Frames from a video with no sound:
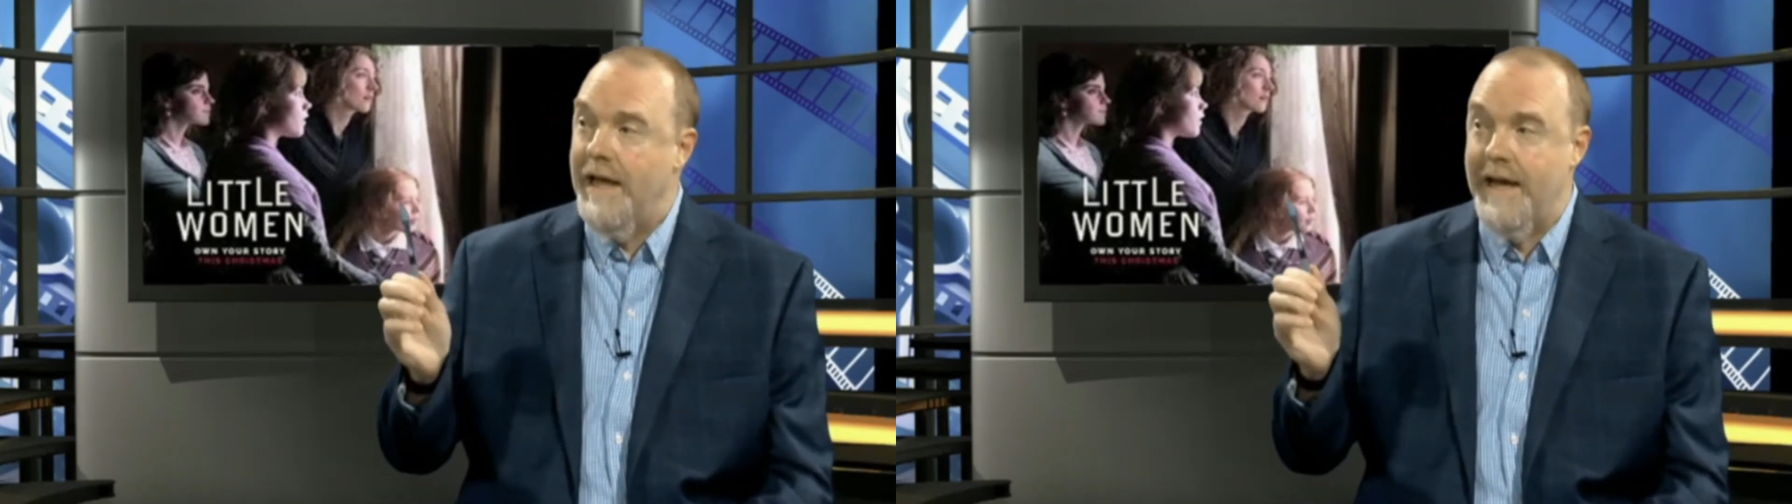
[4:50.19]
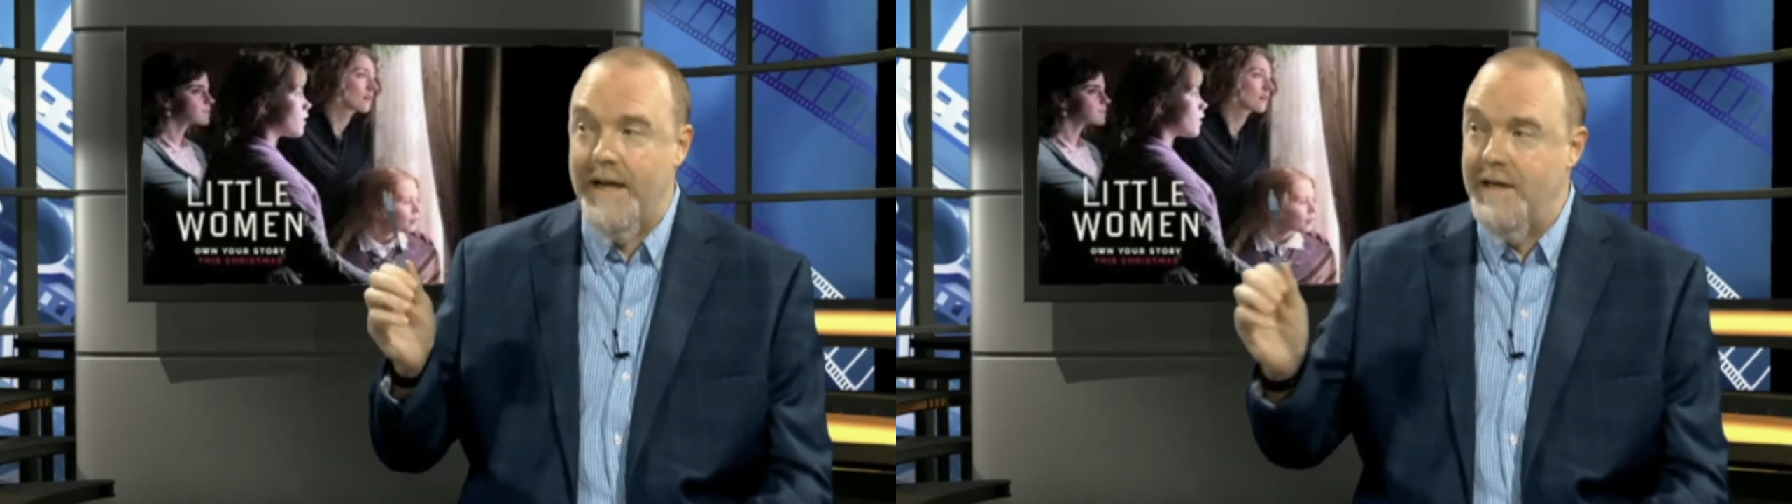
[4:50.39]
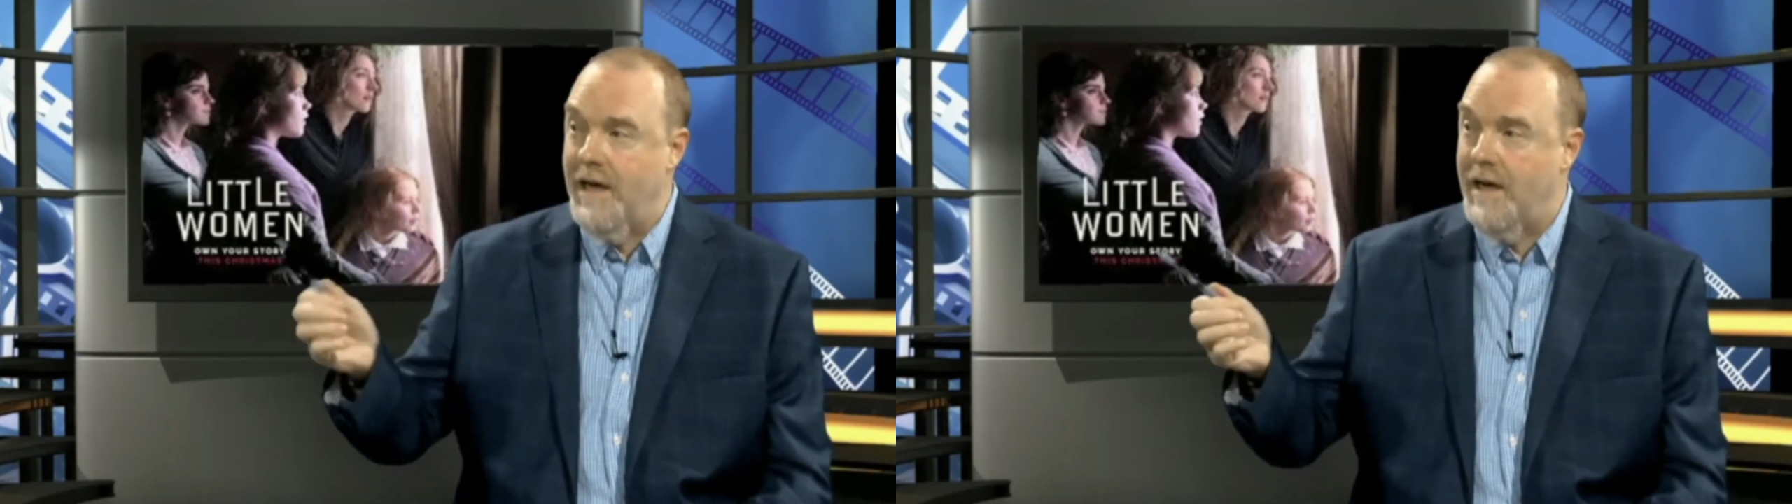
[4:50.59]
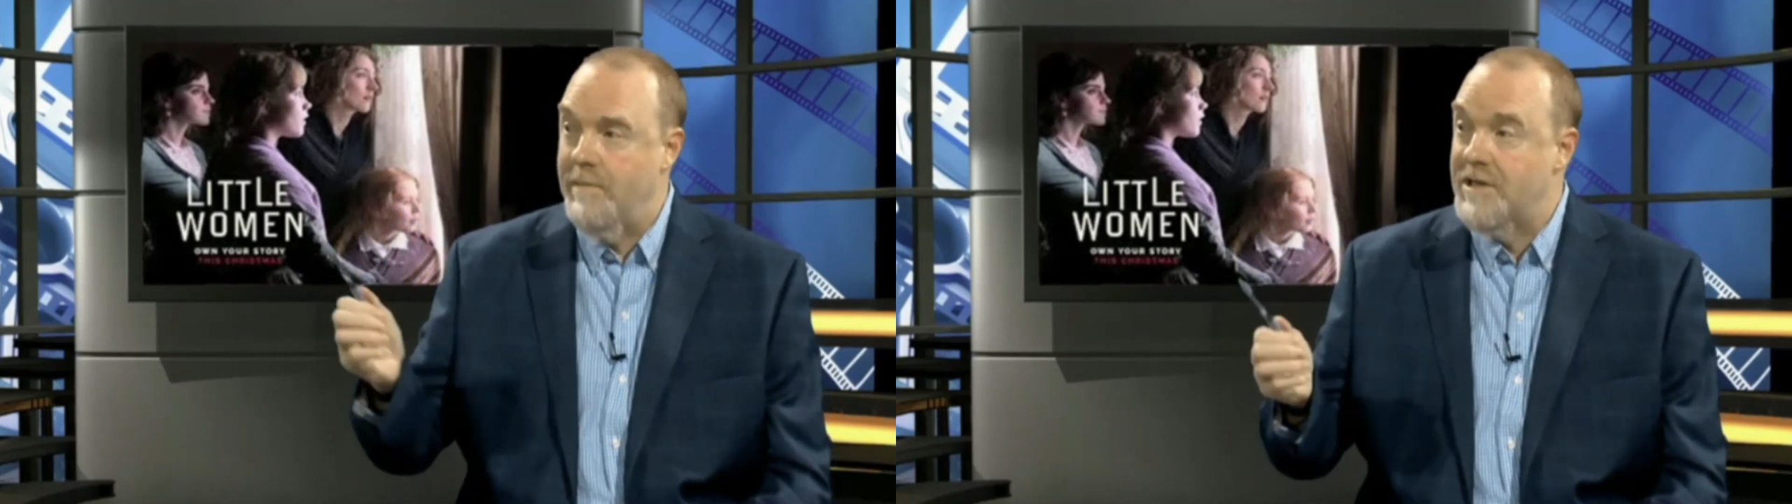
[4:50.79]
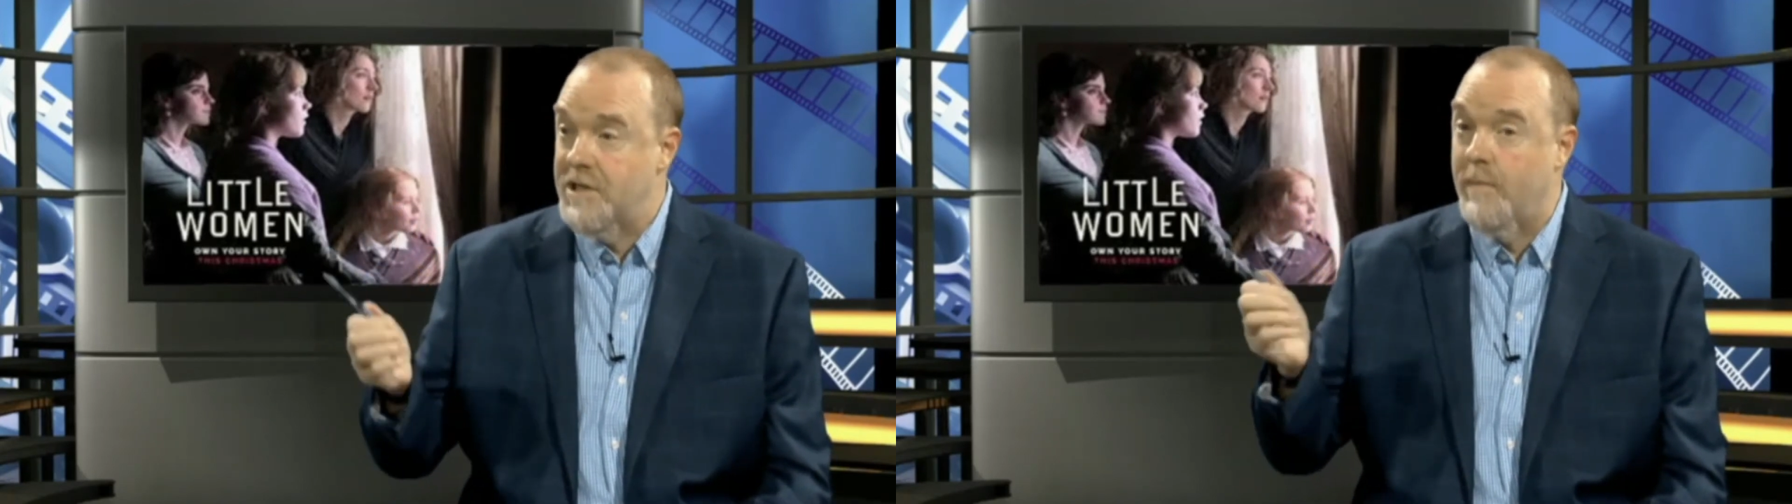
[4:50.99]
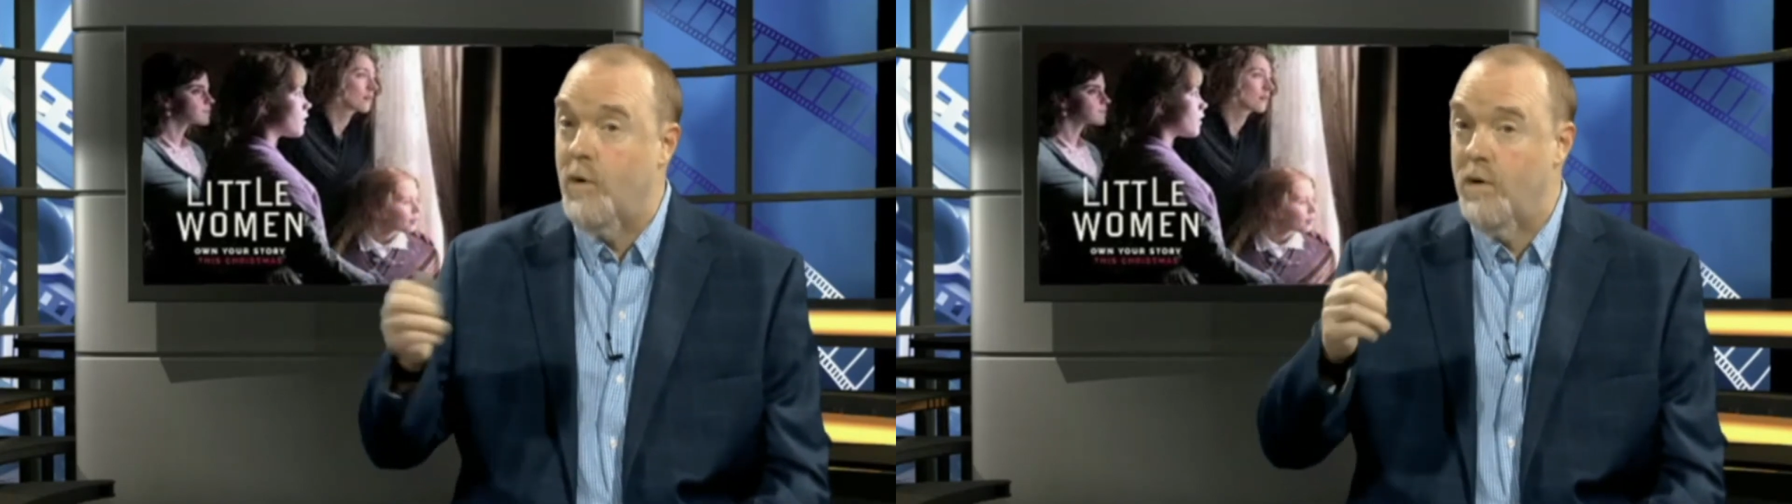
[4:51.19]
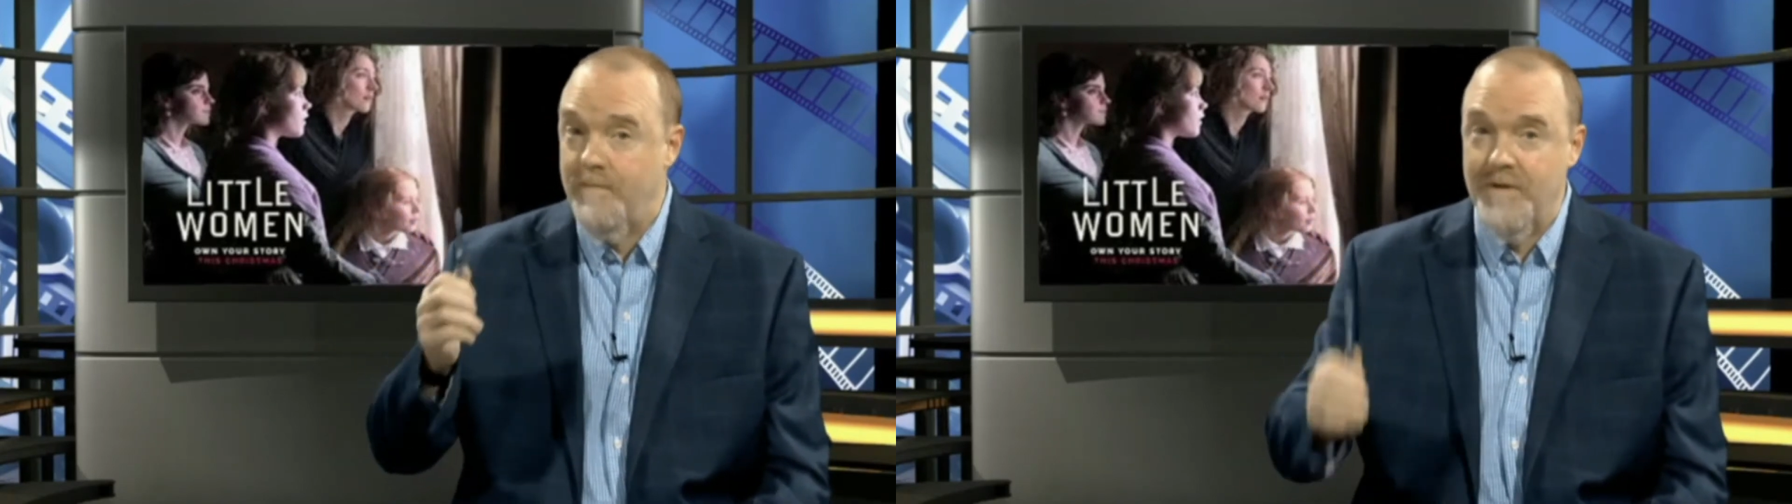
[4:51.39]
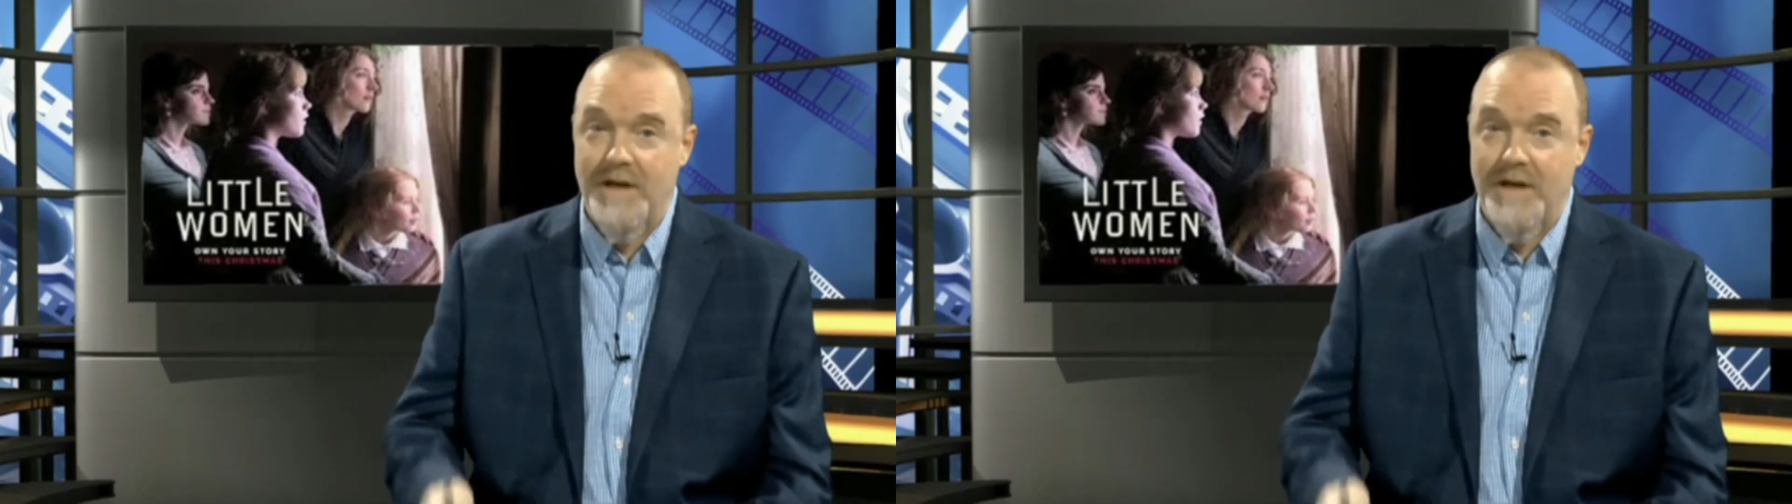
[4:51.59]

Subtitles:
and Midsummer.